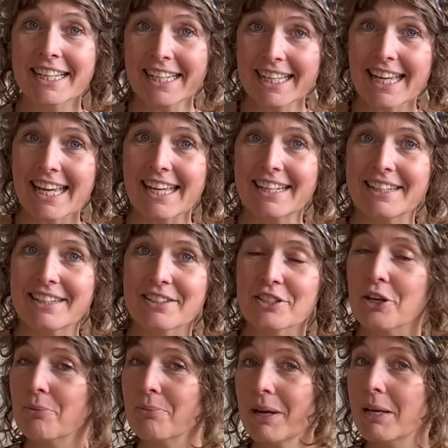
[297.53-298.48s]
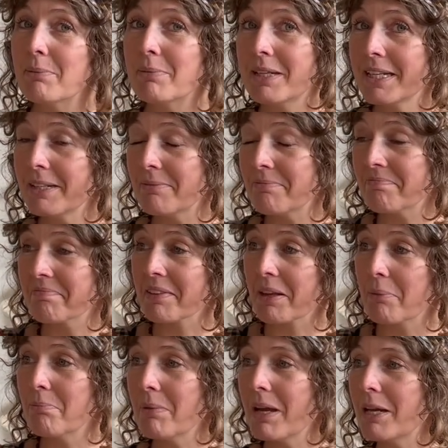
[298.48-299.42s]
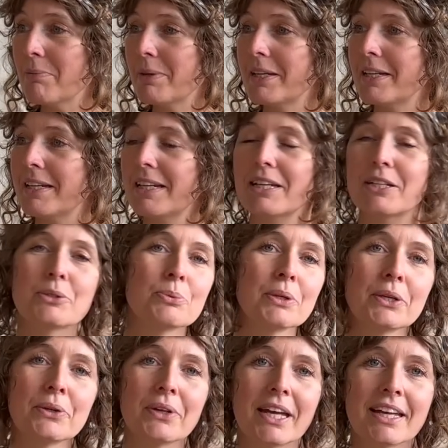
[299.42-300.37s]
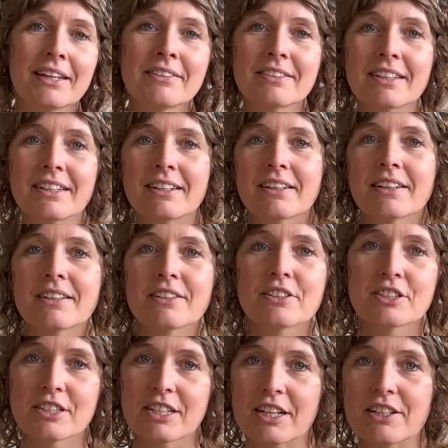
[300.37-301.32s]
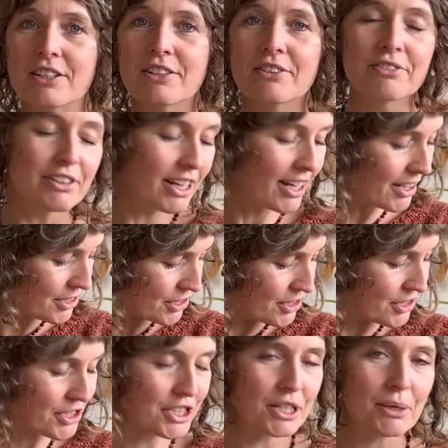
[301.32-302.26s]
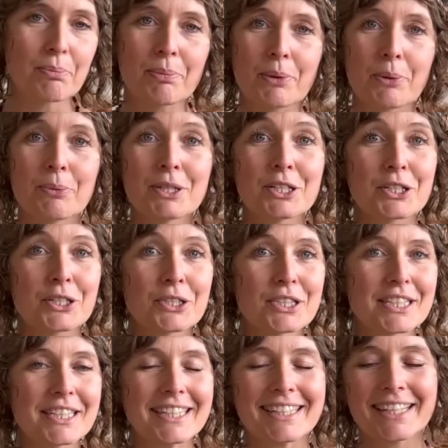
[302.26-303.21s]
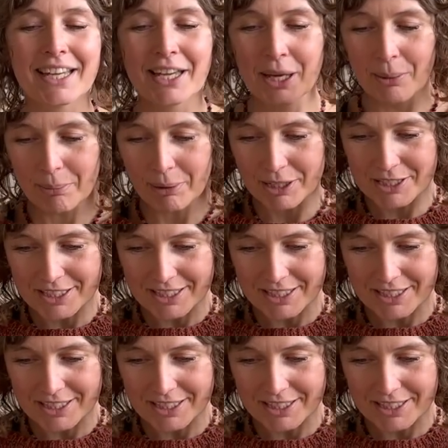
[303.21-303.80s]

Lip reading: again. So maybe it will end in a steady relationship. We shall see. But